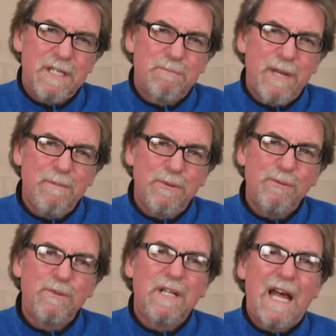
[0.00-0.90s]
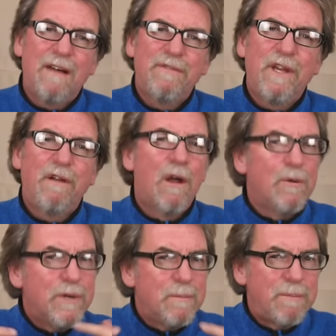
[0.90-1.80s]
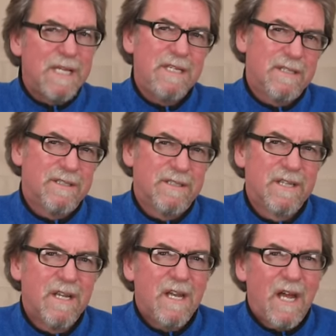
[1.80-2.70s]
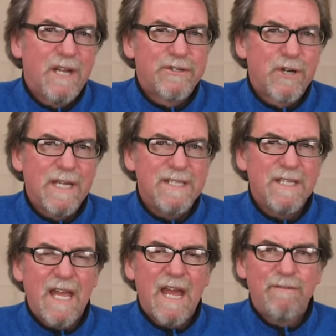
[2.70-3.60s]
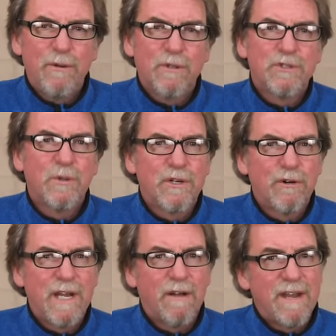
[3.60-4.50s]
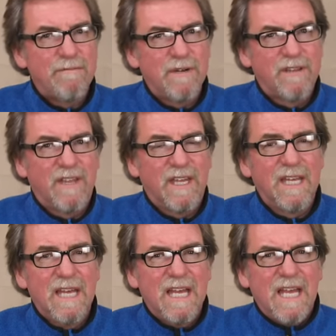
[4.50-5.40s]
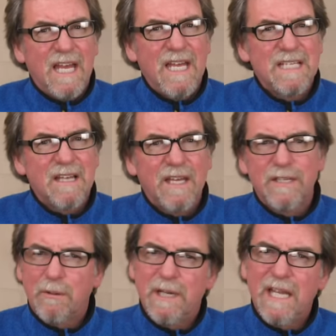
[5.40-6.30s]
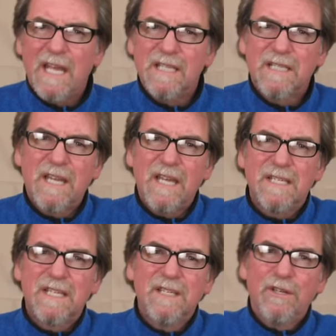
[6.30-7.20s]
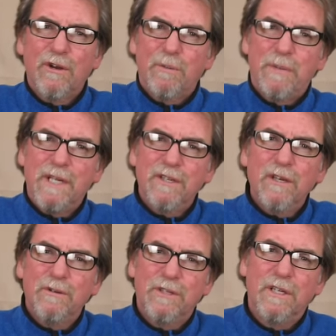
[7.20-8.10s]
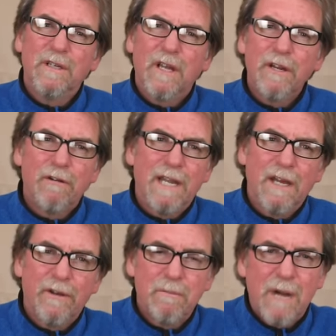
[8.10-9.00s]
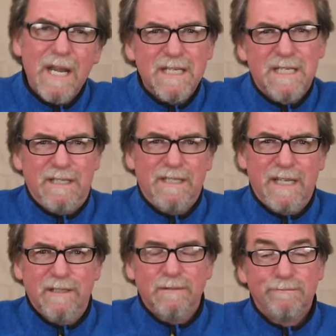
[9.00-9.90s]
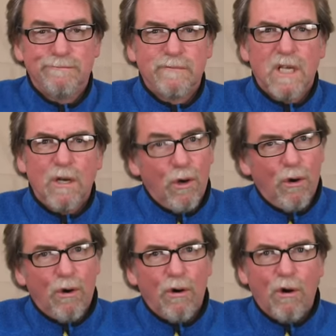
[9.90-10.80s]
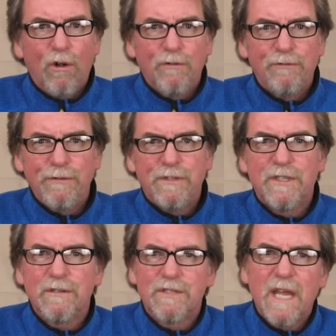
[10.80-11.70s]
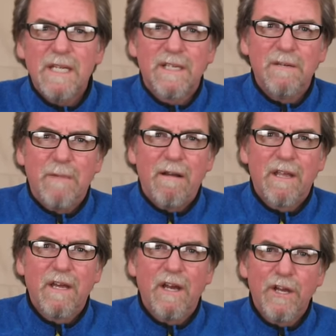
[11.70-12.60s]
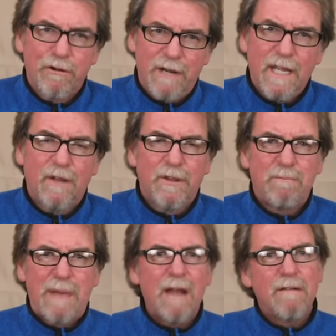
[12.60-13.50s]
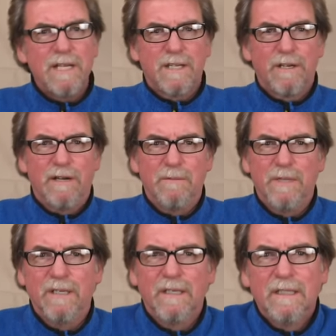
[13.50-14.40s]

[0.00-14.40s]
is people will have their own opinions, and trying to get everyone to agree on everything is like a twenty-eight states in the European Union agreeing on a Brexit deal, or all fifty-two states in America agreeing on the Paris Agreement.